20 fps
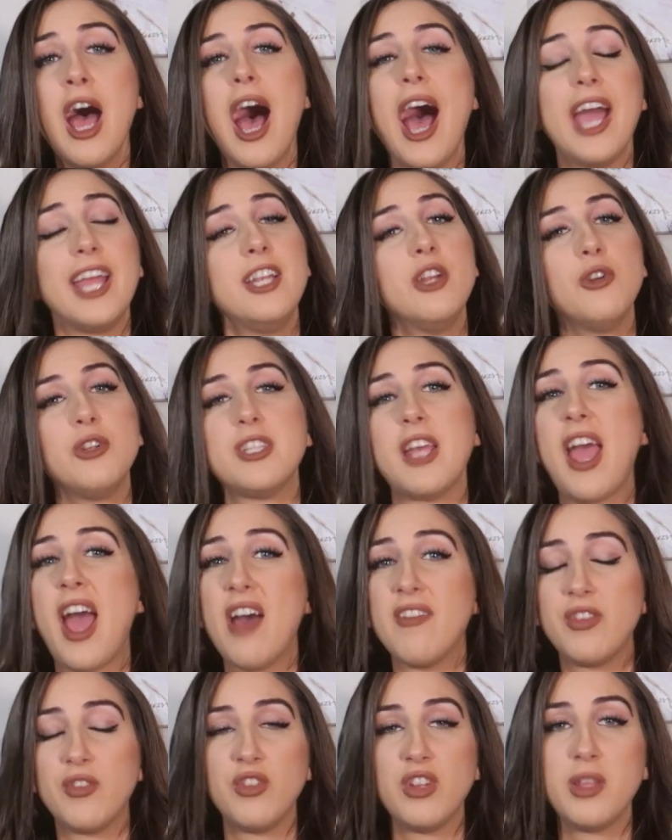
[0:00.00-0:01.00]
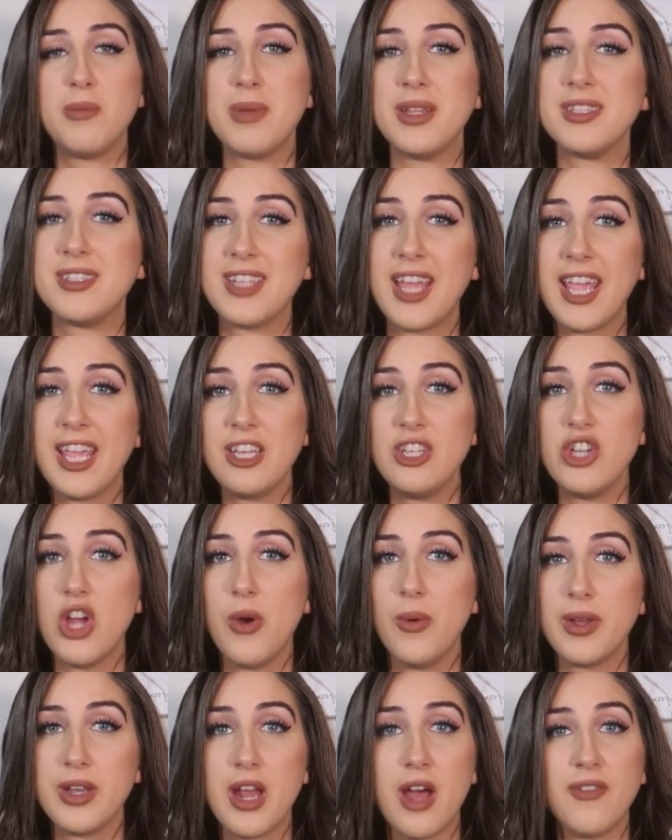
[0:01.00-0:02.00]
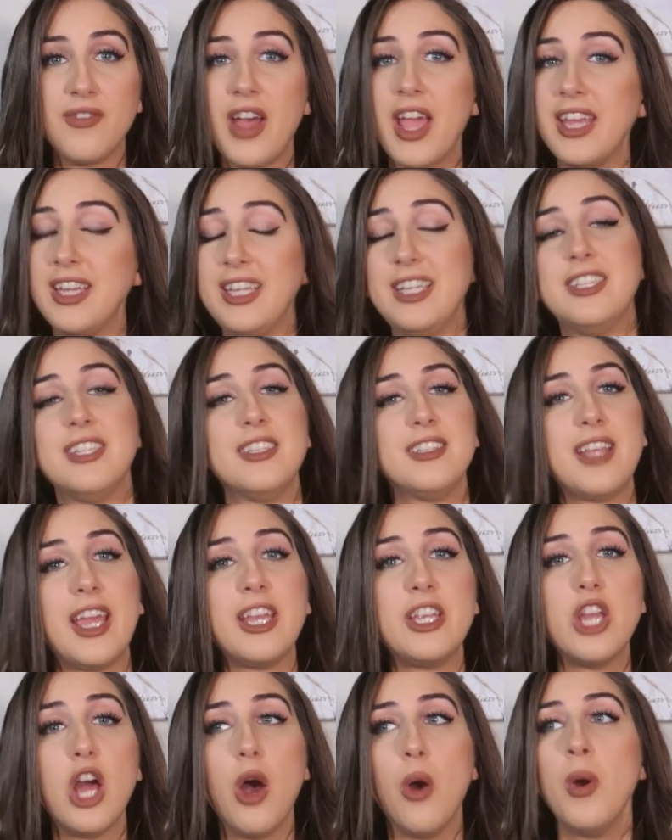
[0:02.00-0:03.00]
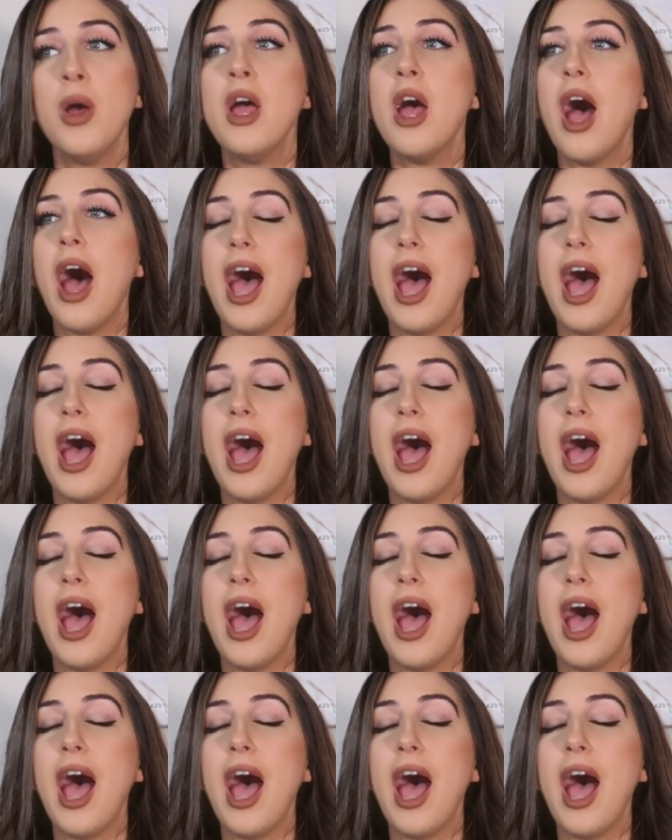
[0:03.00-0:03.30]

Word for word: I notice I haven't really been saying no enough. I need to say no.